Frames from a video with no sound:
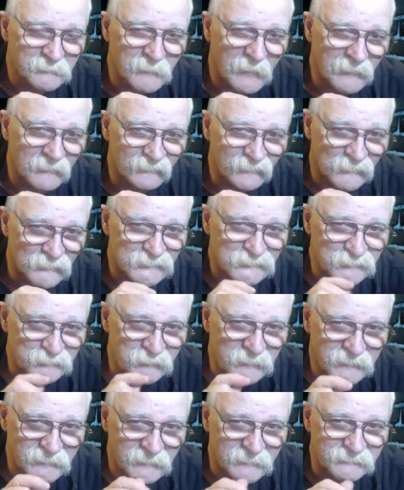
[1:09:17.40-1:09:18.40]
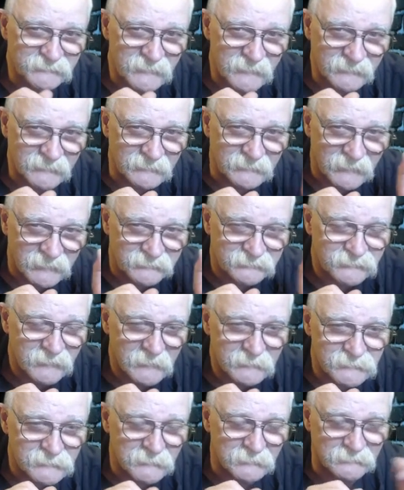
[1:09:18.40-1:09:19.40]
my first speeding ticket in
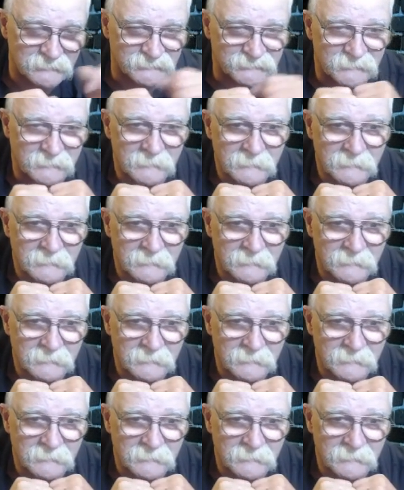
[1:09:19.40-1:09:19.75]
10 years.